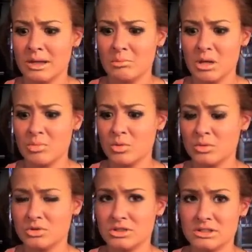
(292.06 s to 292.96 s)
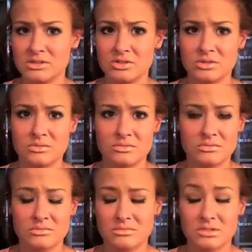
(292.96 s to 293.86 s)
People will just
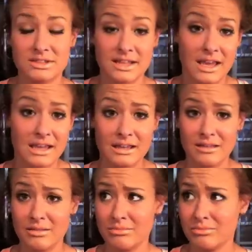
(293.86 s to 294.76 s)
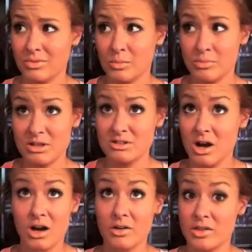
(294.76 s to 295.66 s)
say
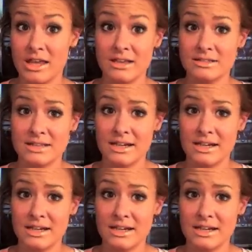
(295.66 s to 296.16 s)
bizarre things.